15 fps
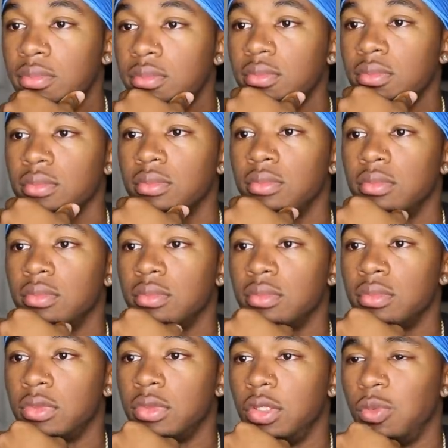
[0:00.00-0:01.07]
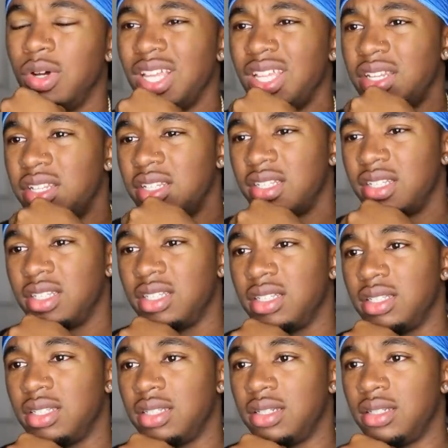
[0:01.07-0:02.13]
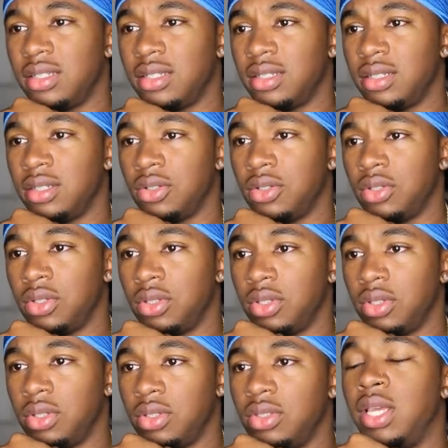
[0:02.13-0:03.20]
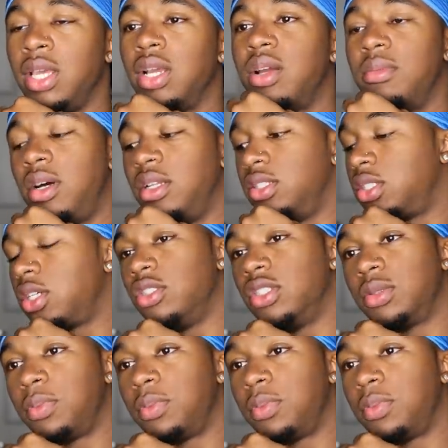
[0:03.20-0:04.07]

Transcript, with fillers: You wanna play a game? What? You wanna play a game? Yeah, come on, let's go,